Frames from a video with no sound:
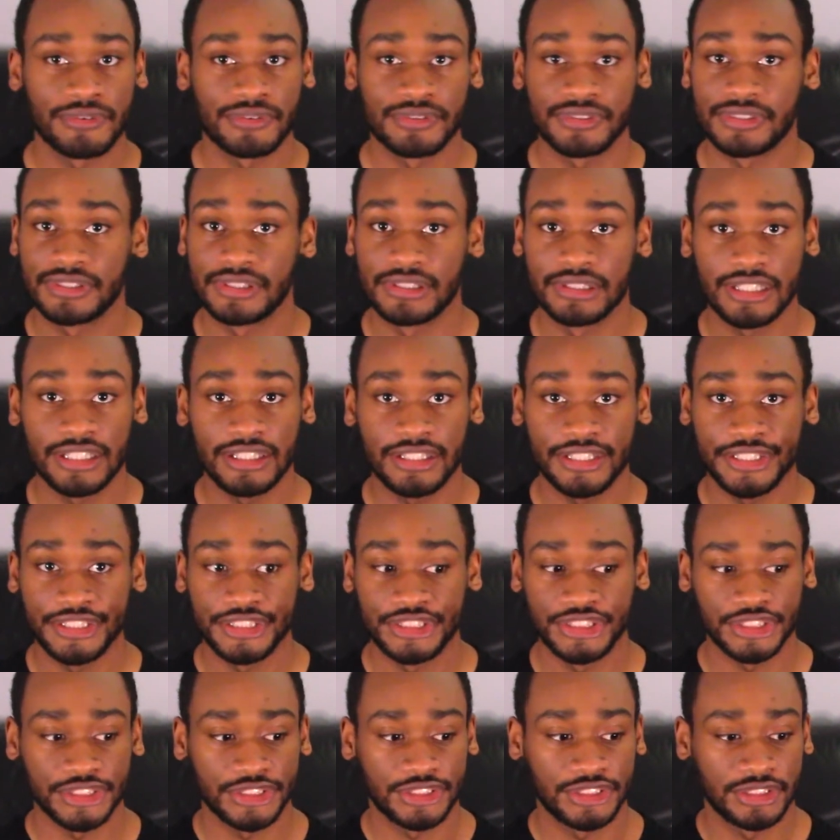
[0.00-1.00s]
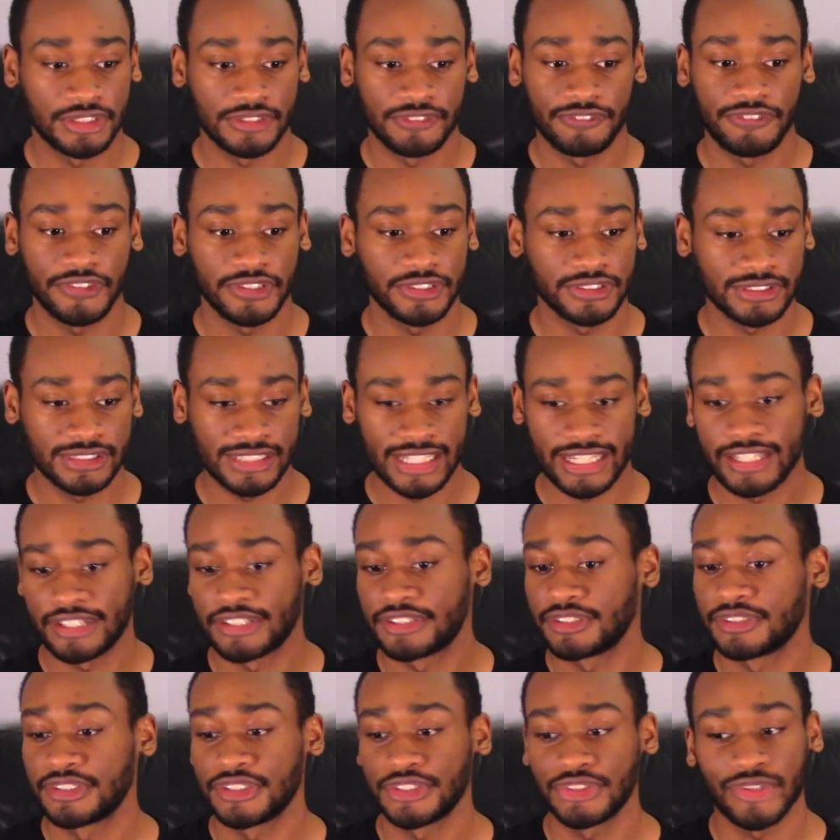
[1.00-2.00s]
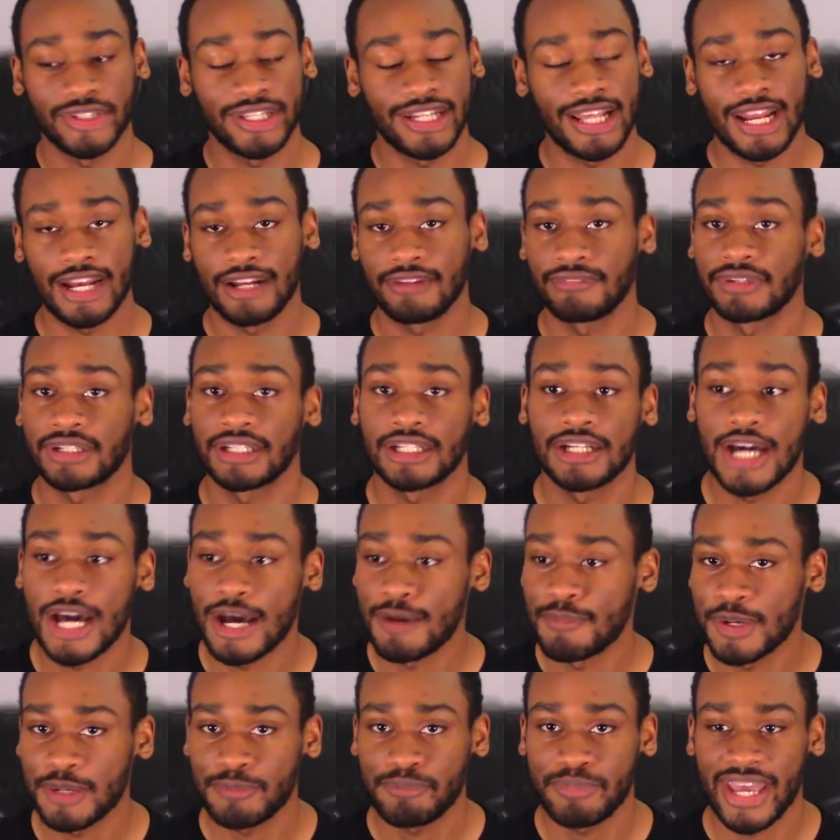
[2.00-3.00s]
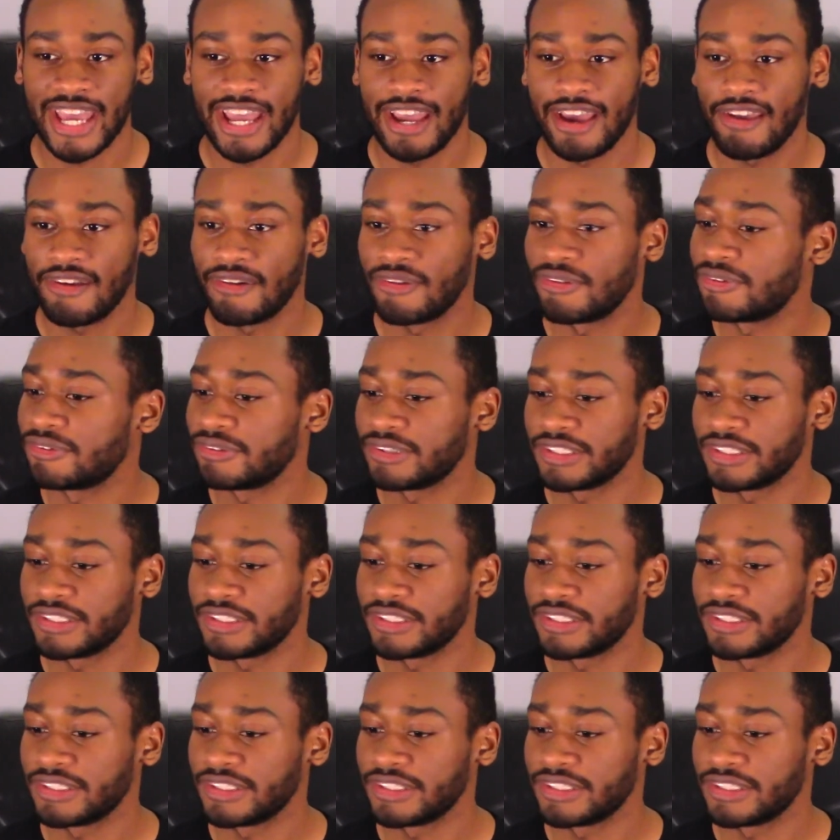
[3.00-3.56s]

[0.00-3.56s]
really just feels like straight out of a comic panel.